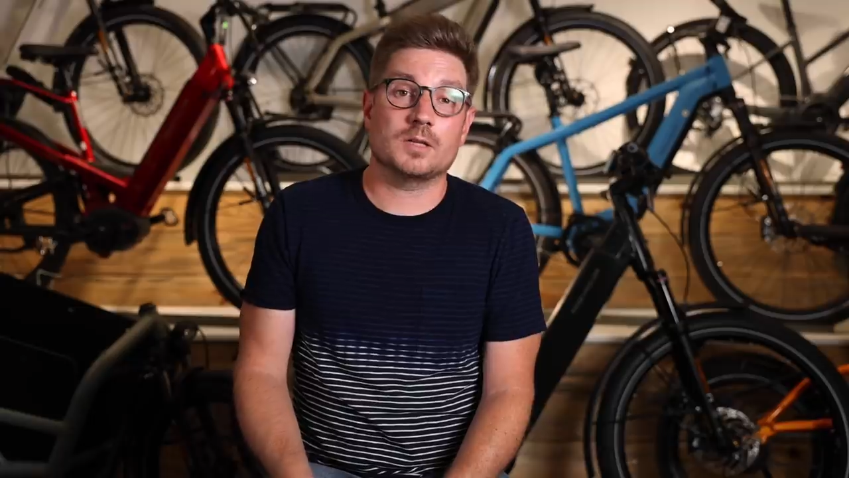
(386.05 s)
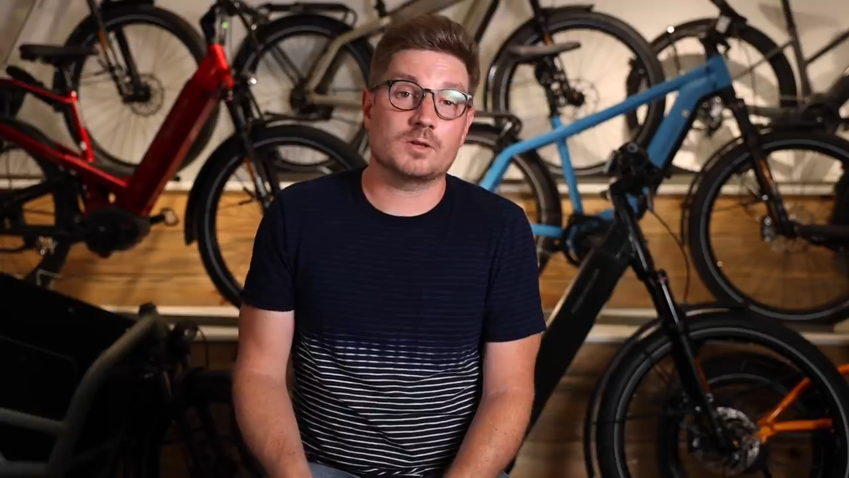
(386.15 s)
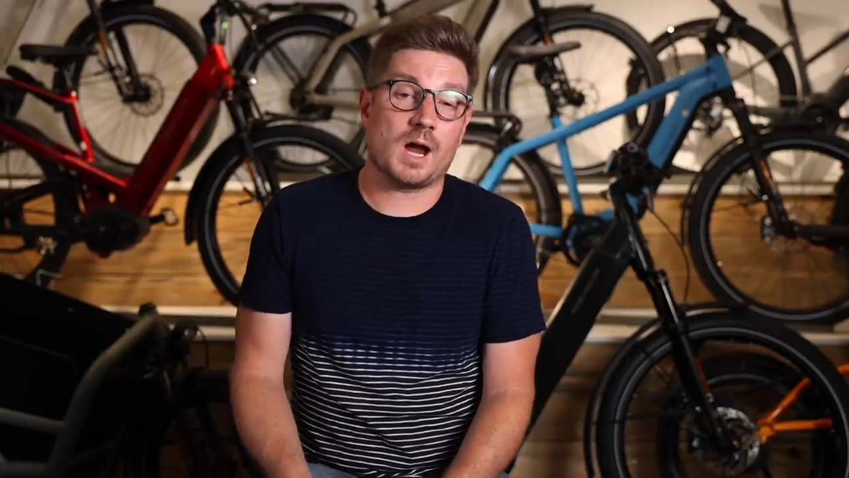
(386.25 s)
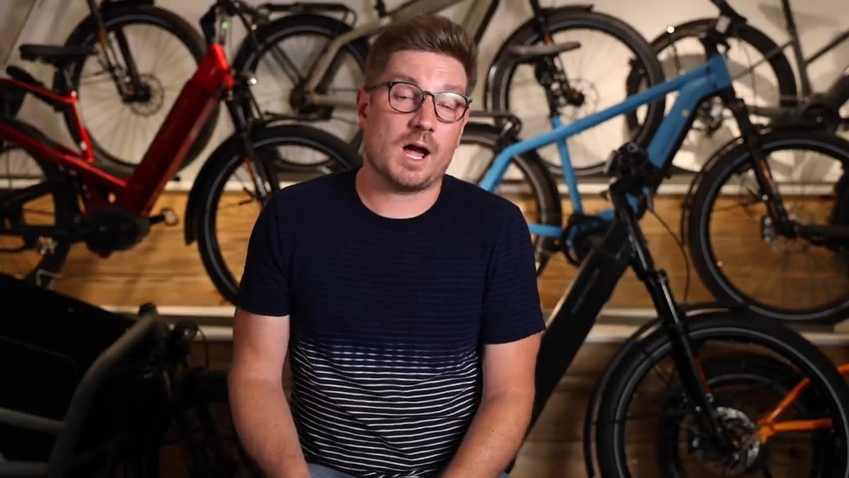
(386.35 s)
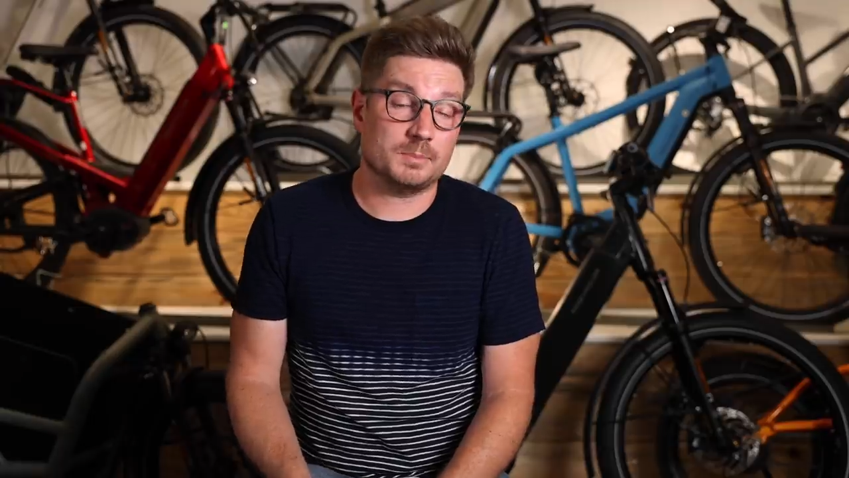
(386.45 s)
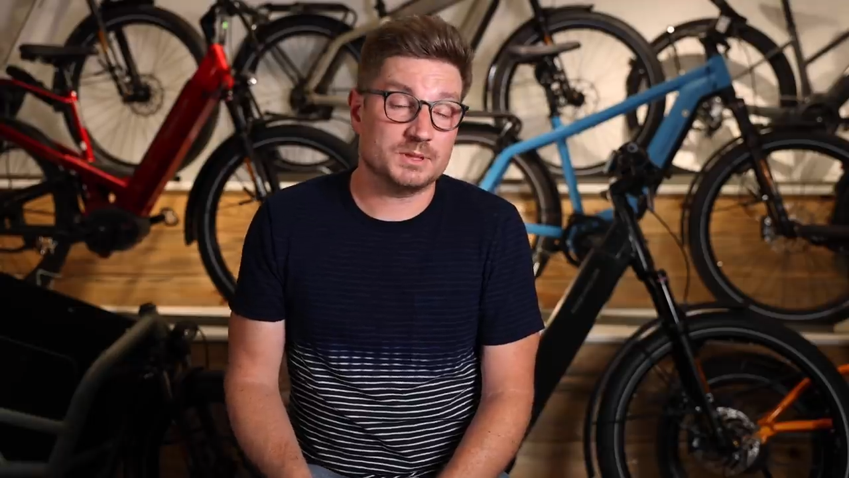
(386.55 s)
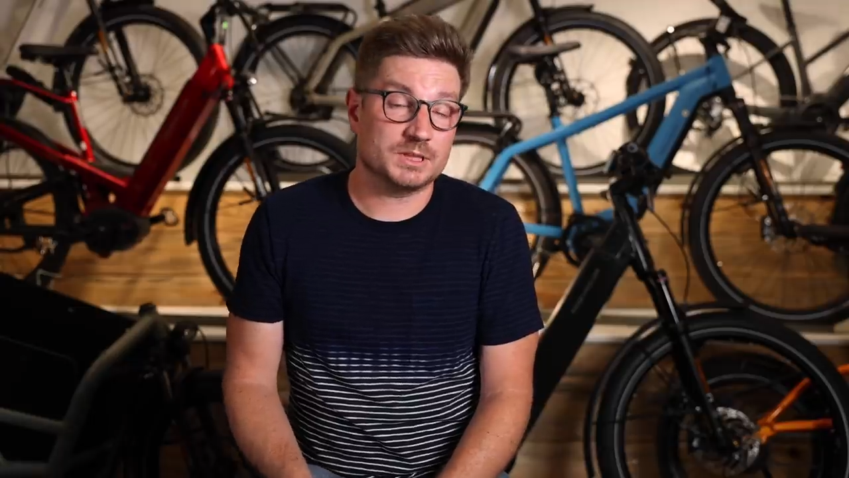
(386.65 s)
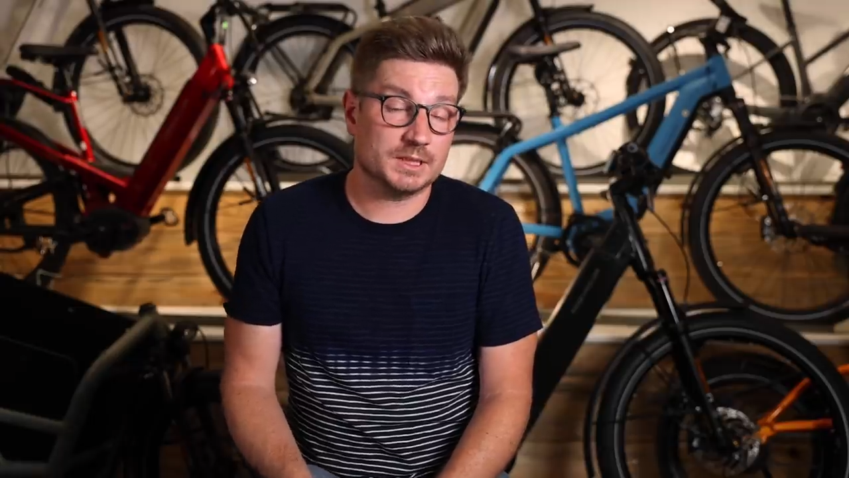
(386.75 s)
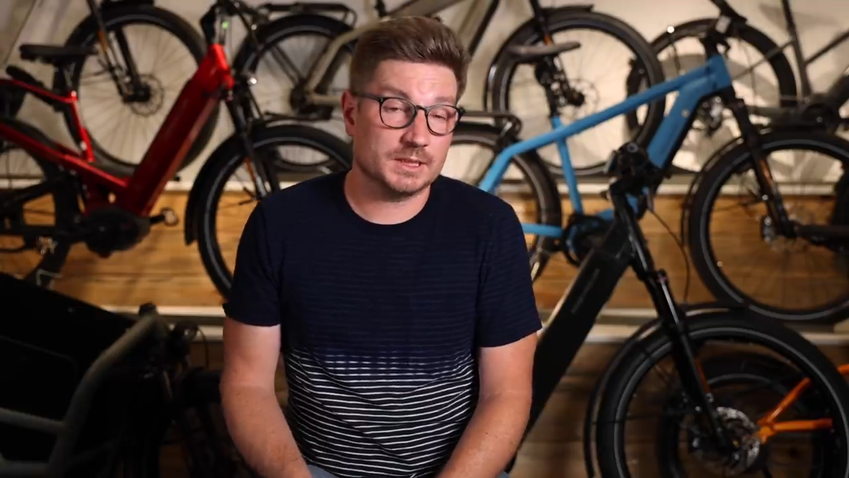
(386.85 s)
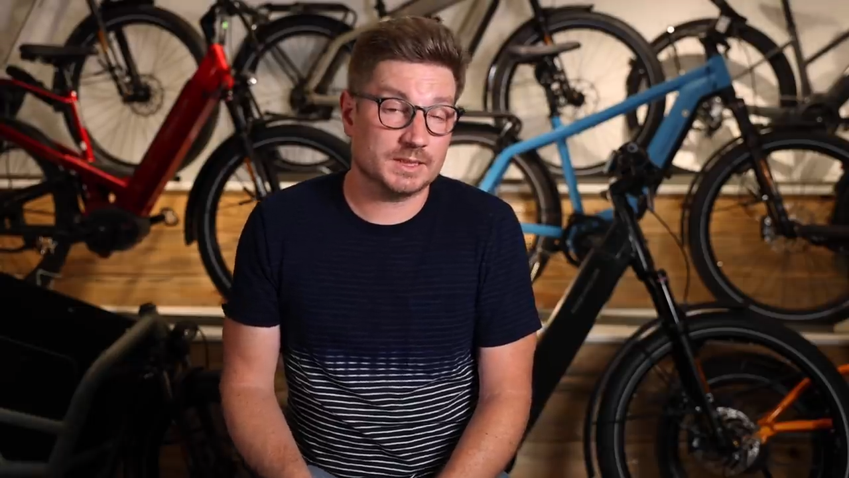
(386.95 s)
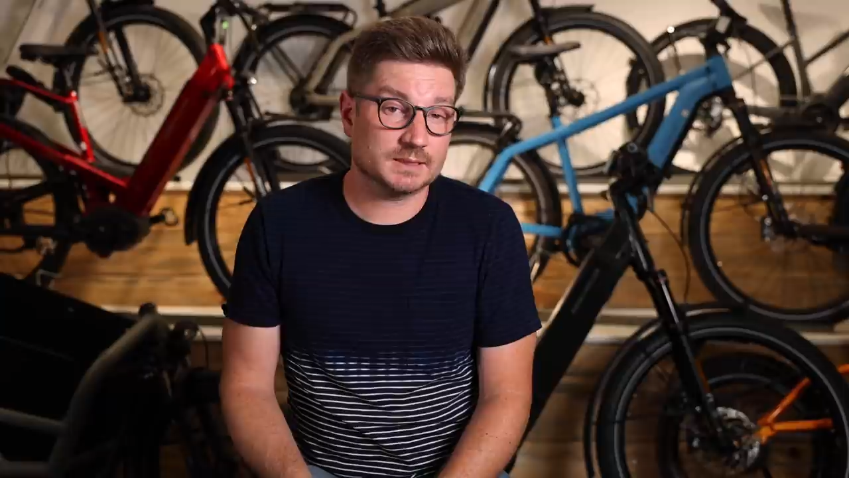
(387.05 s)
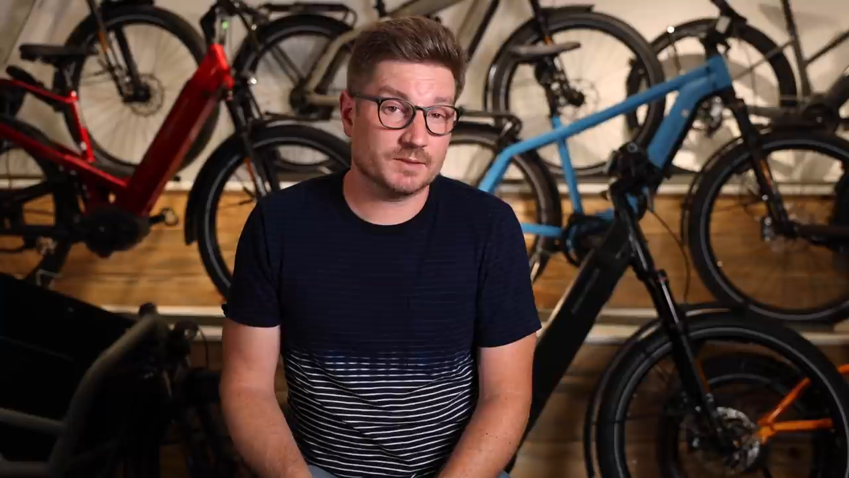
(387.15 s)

Another option that's